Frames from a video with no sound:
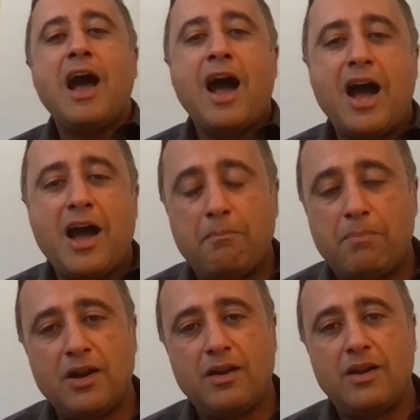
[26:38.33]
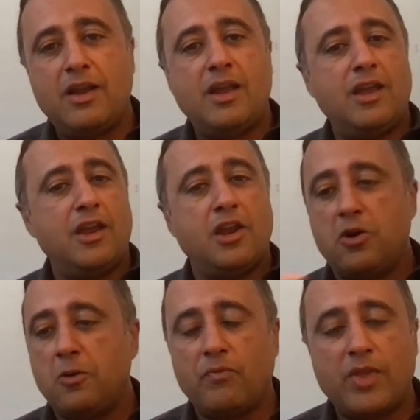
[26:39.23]
But
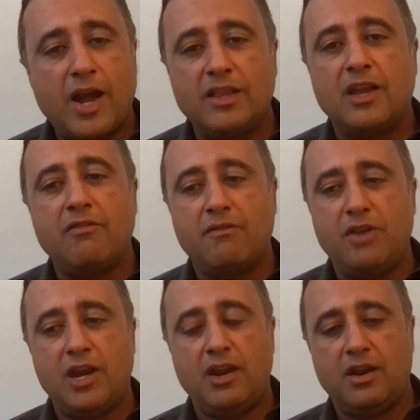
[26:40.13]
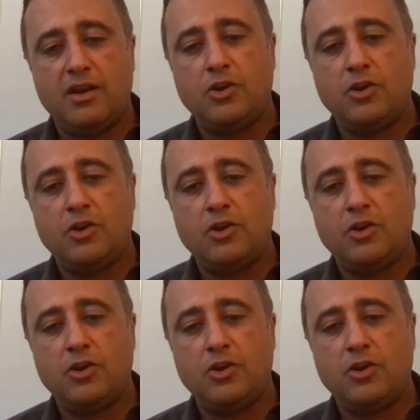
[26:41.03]
I think when we